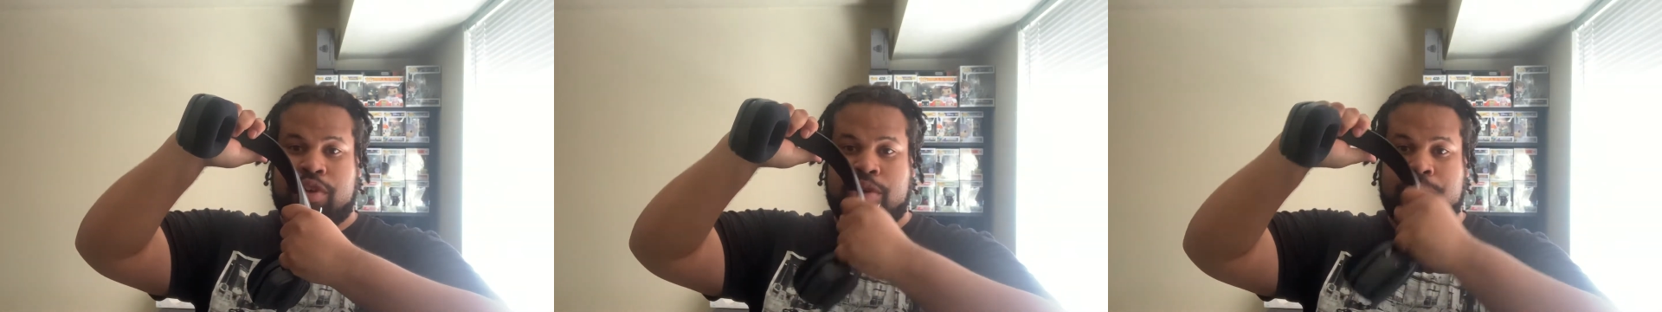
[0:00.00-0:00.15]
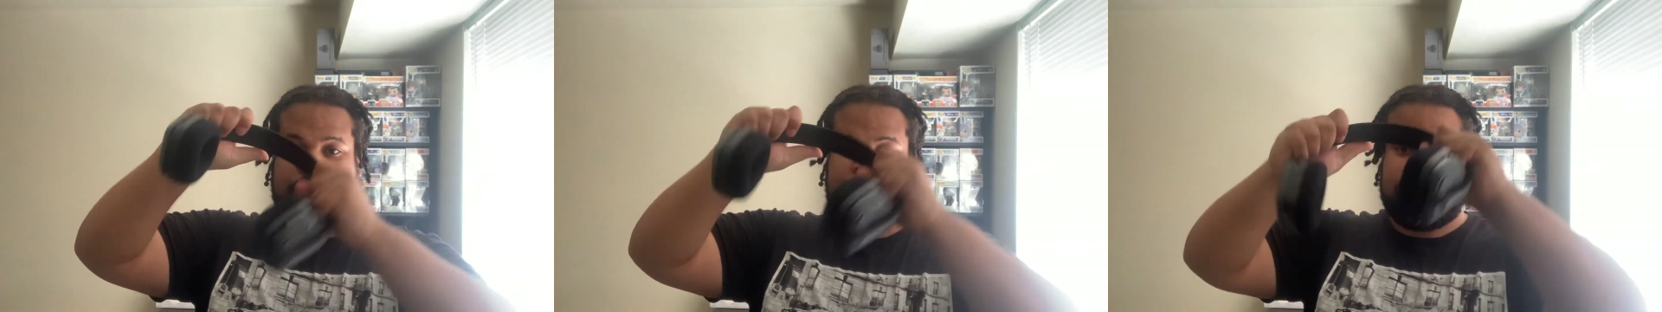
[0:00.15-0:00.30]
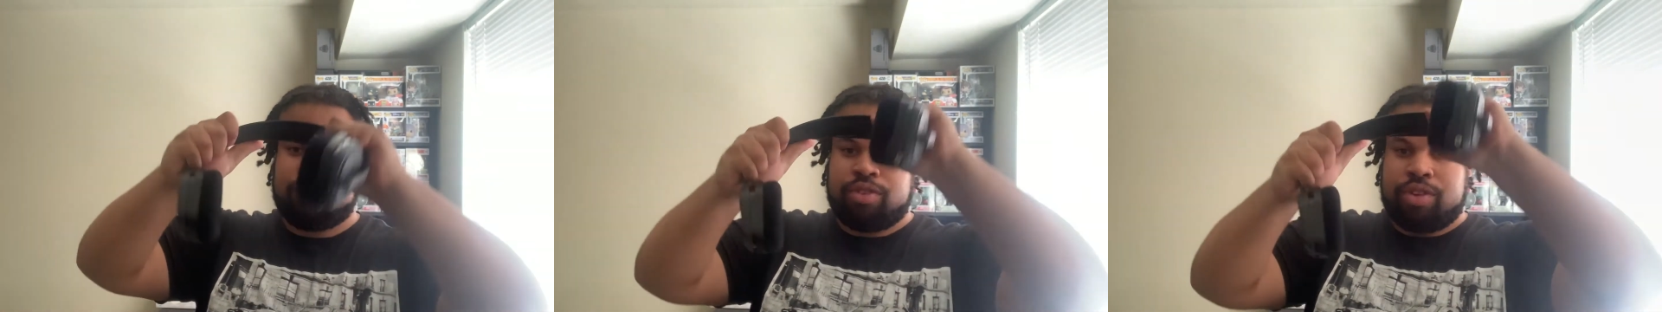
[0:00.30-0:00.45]
all
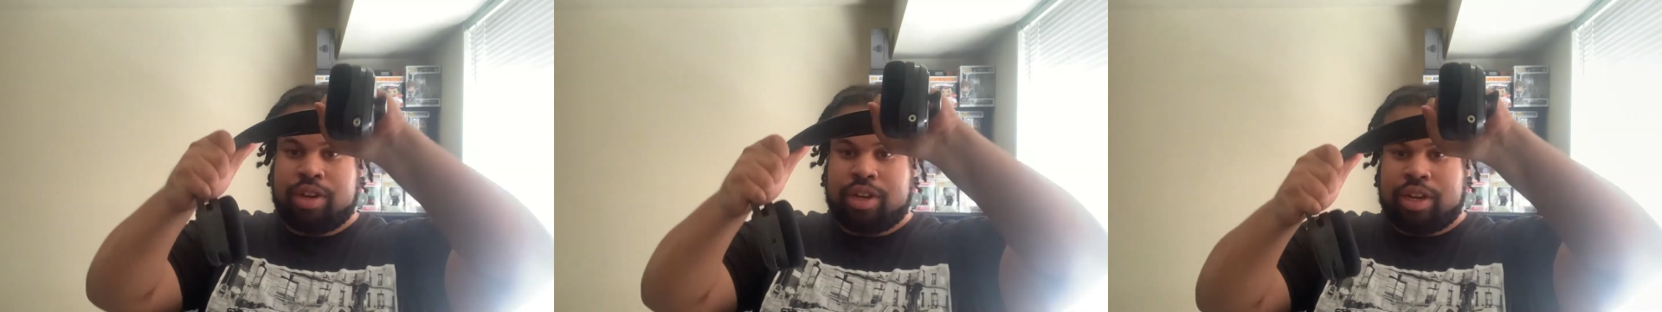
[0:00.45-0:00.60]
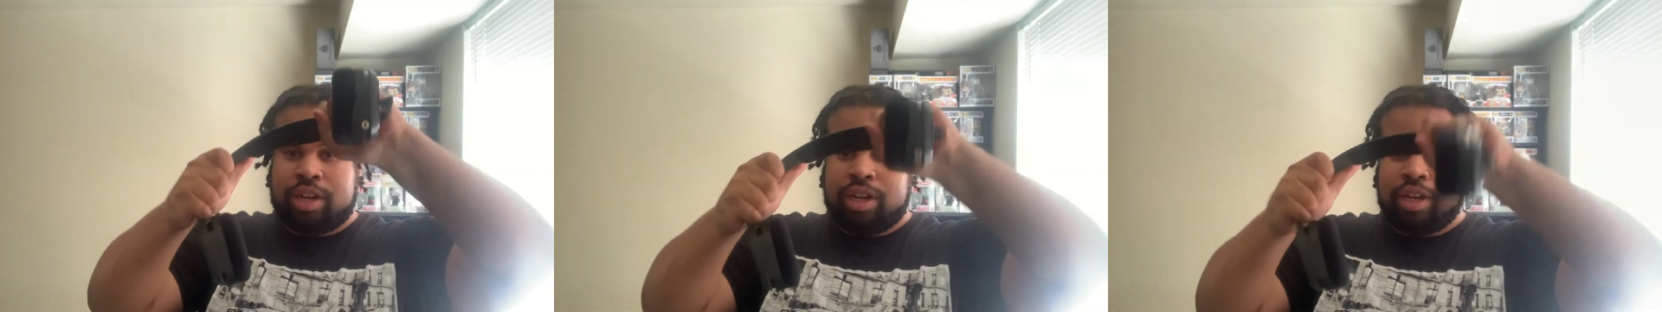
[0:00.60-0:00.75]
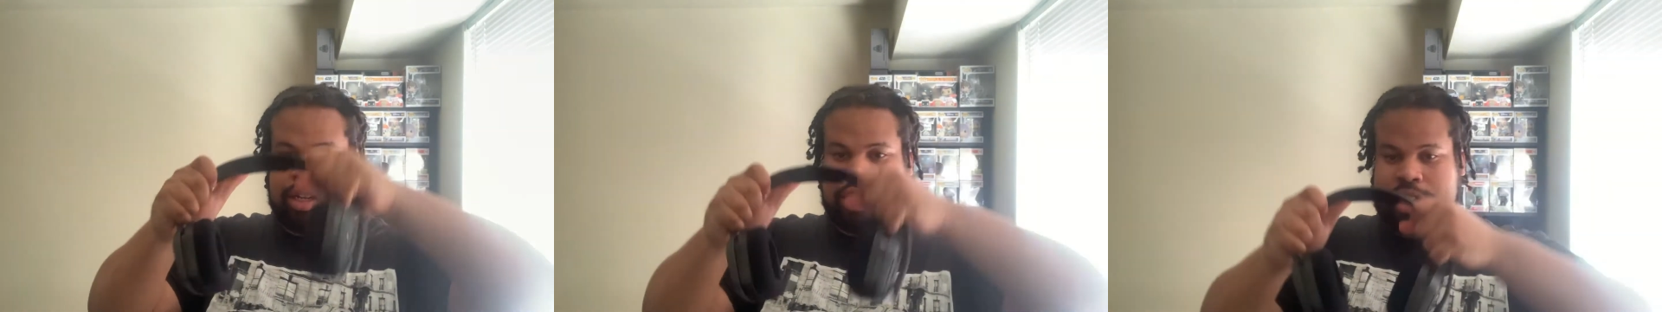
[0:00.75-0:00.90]
my strength
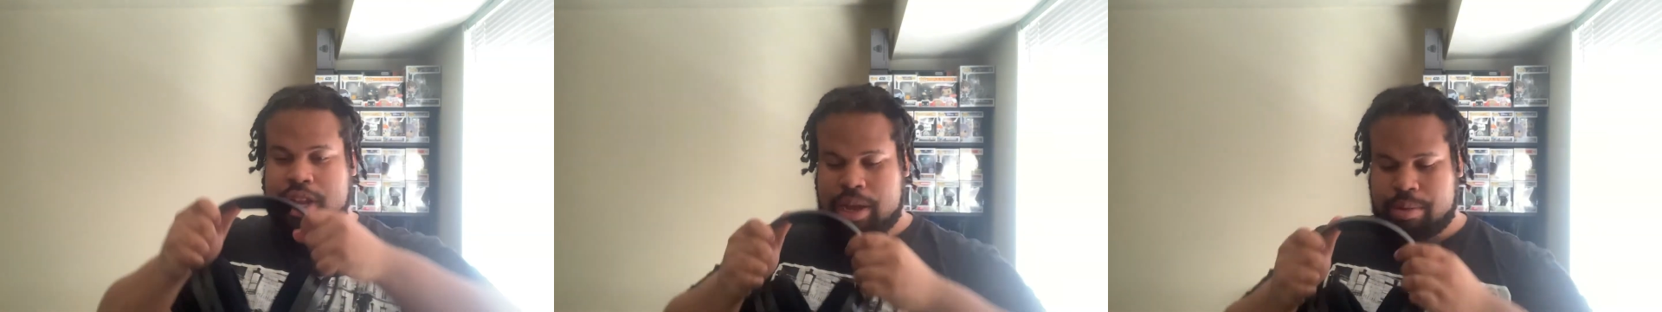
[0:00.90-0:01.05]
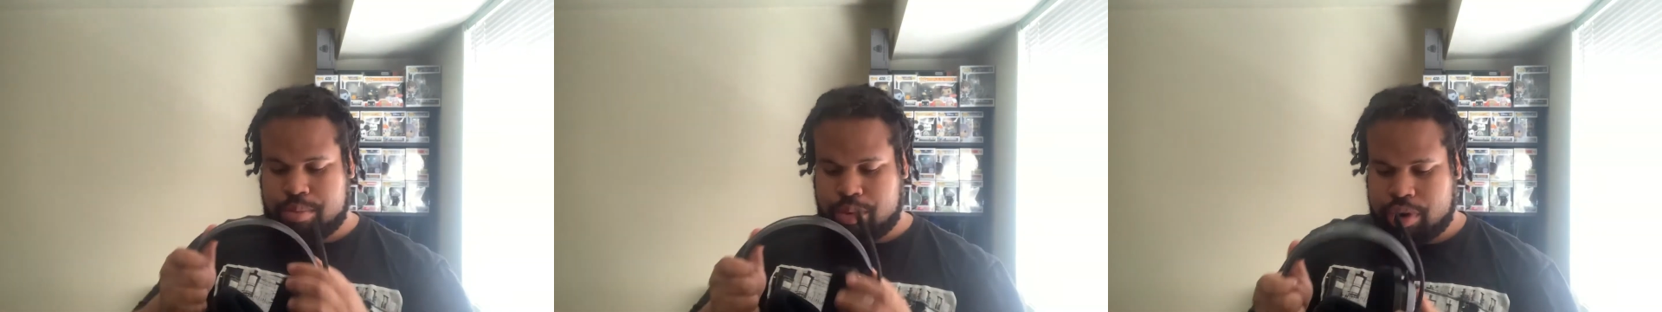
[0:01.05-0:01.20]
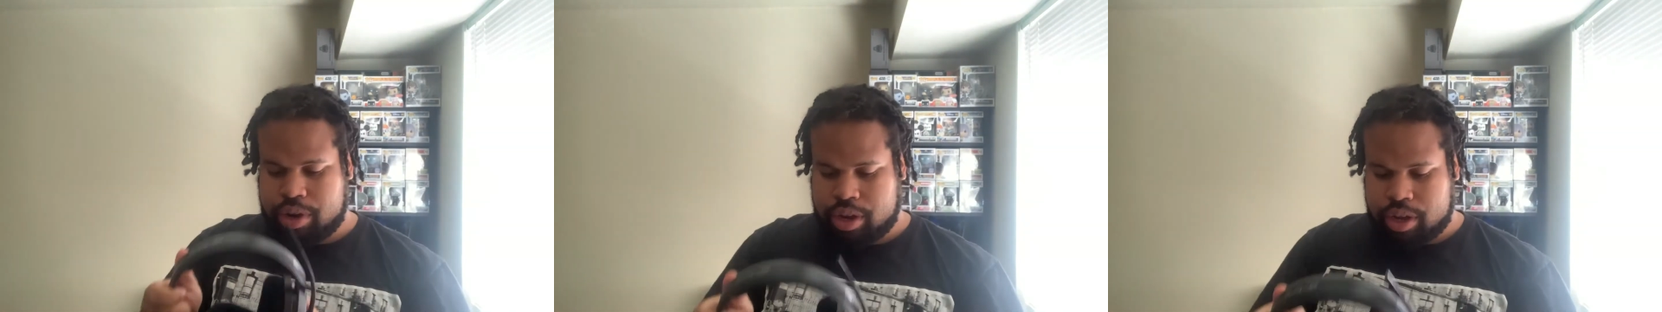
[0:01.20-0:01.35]
and it's
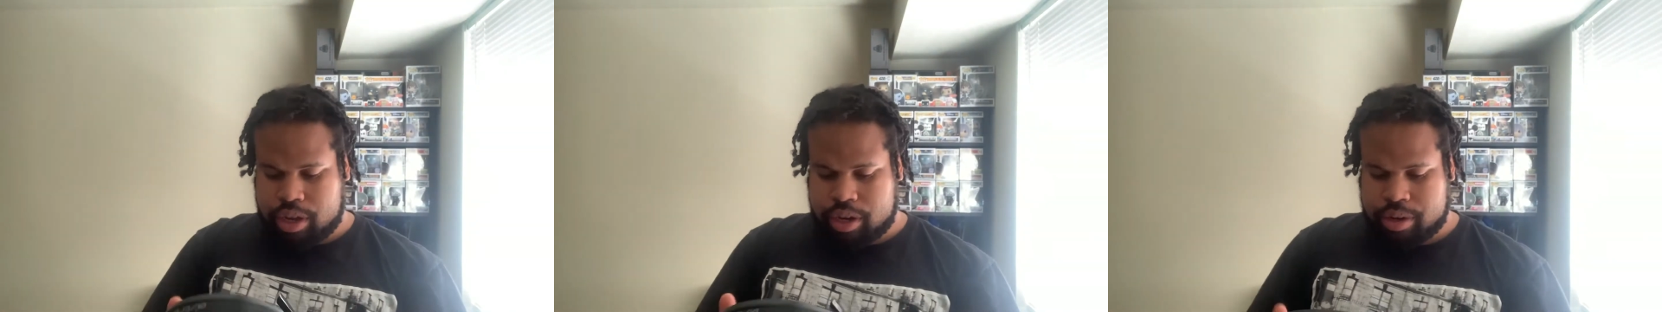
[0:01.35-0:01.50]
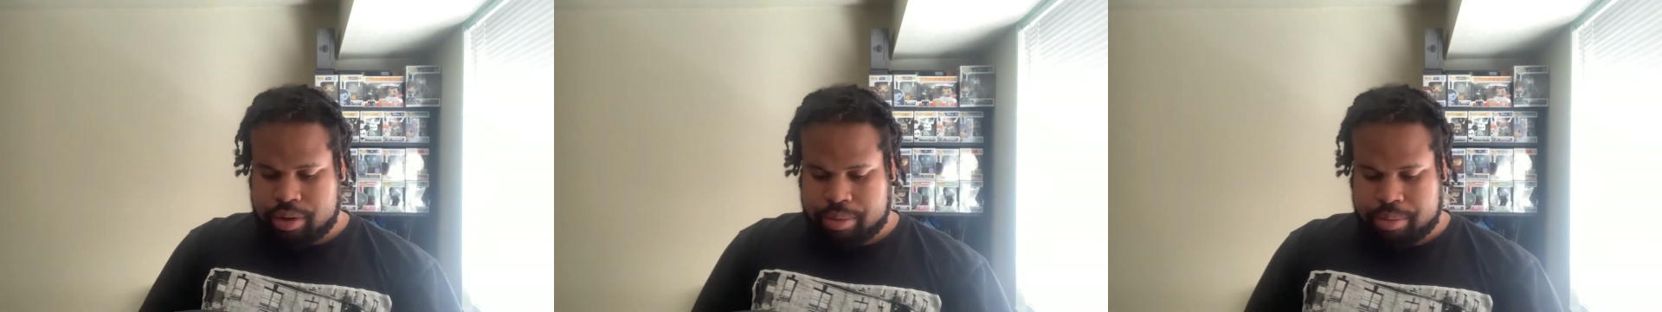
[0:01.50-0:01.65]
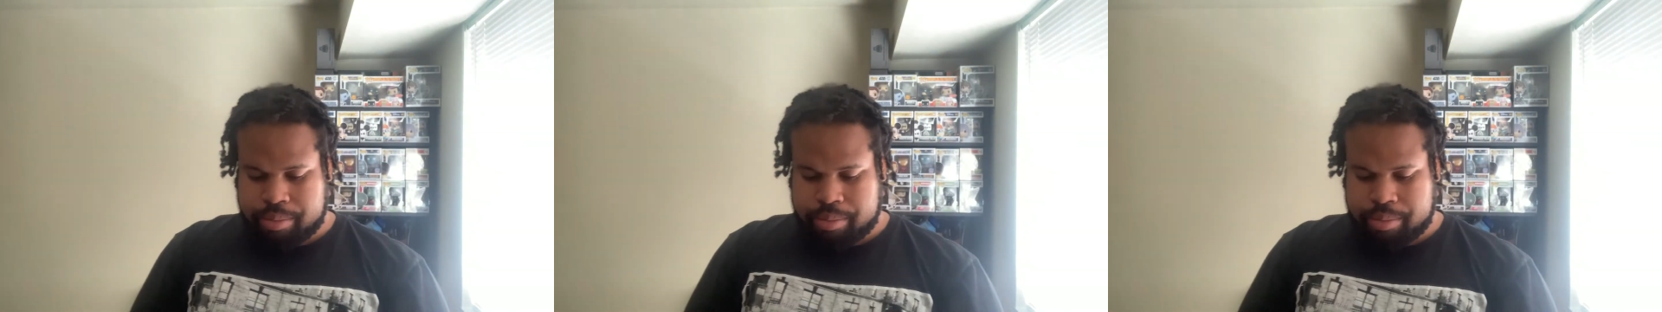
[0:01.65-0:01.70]
not breaking.